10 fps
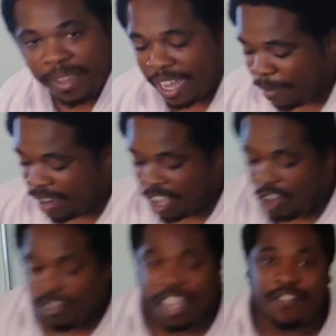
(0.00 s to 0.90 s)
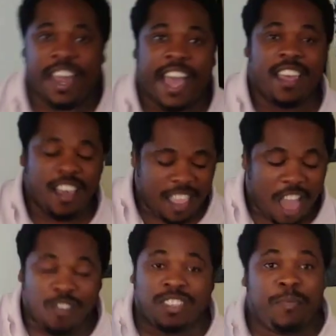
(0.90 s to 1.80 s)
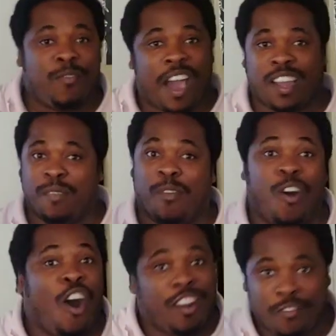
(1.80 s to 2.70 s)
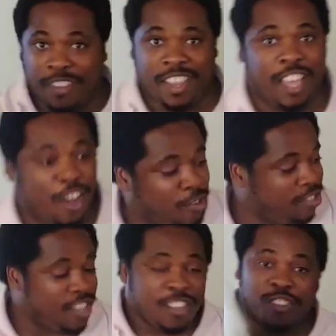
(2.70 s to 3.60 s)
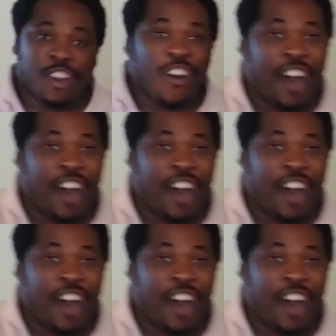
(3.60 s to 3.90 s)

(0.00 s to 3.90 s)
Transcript: from me, let me know. If not, y'all going to see me rocking them on all the videos. You